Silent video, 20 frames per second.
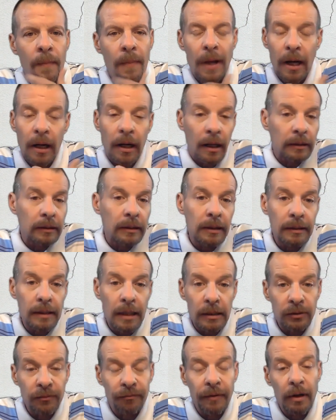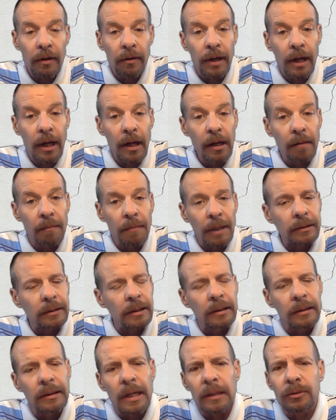I think that's fair game. I
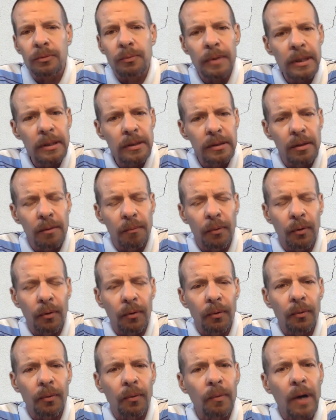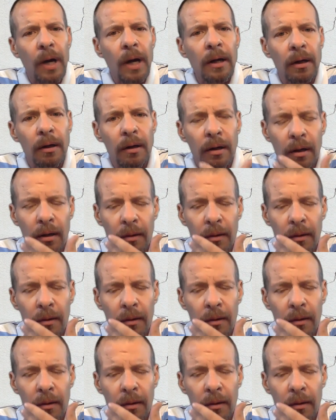think that's reasonable, right?